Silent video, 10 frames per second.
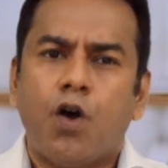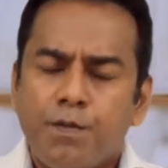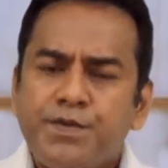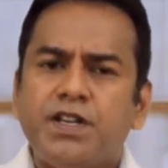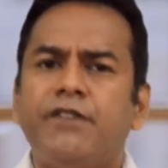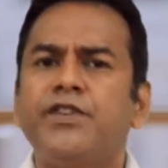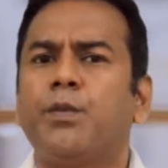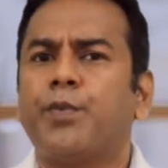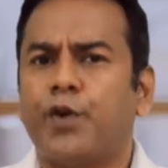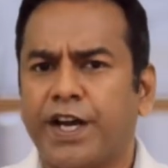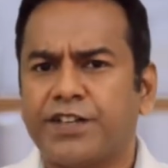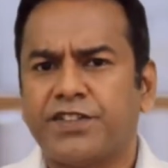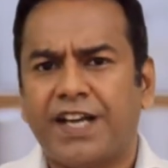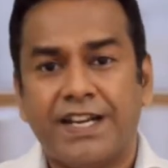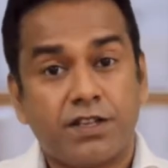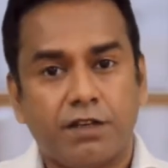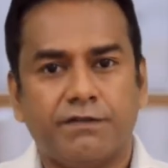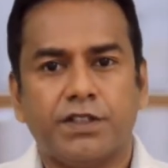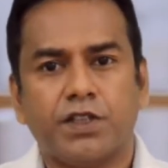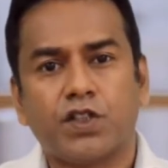Observe your products and
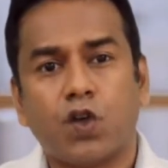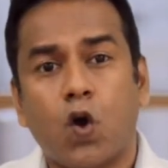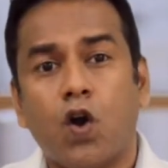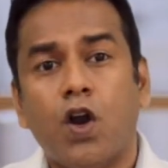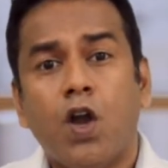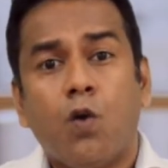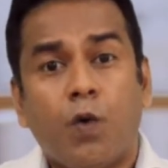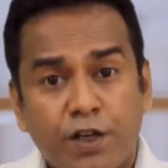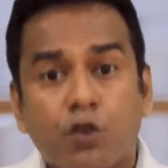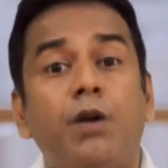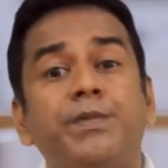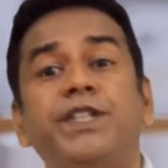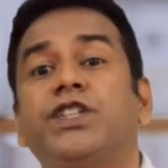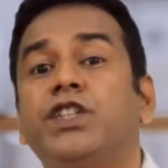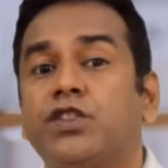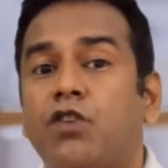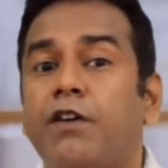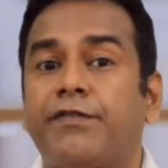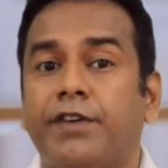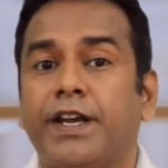services or what your competition is
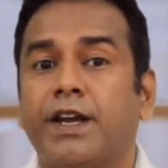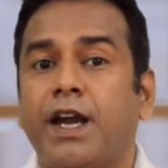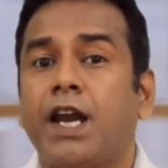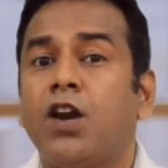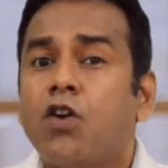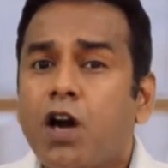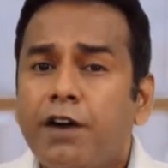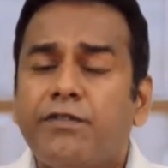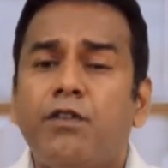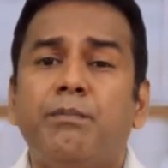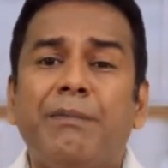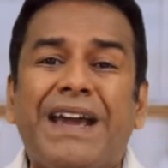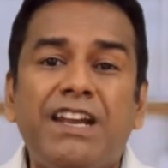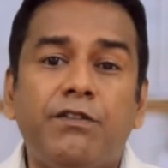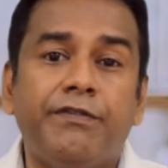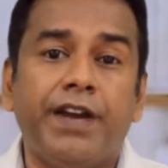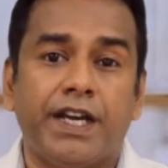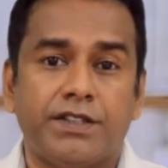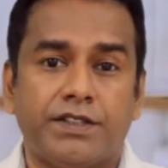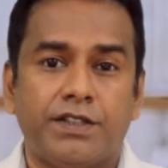offering and look out for many
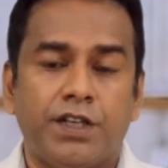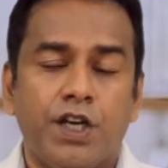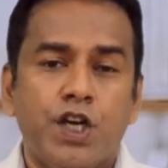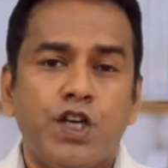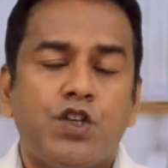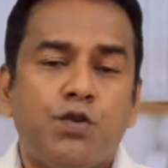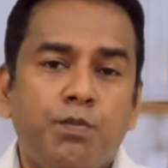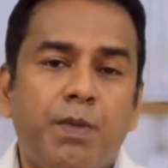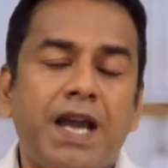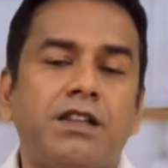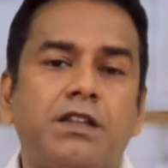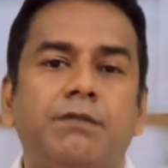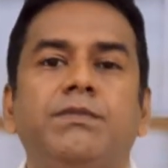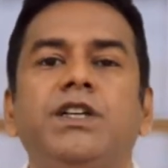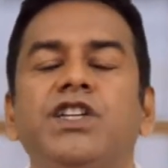ways to make them